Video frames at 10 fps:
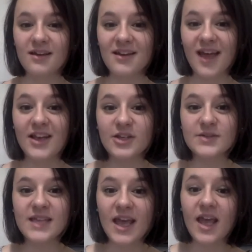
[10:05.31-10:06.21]
Can you
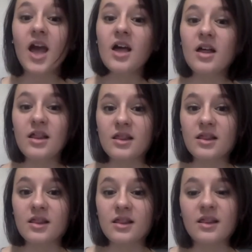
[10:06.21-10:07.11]
say
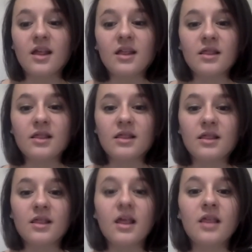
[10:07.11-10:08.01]
oh, oh,
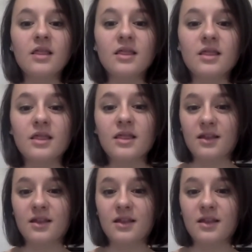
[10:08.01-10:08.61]
oh?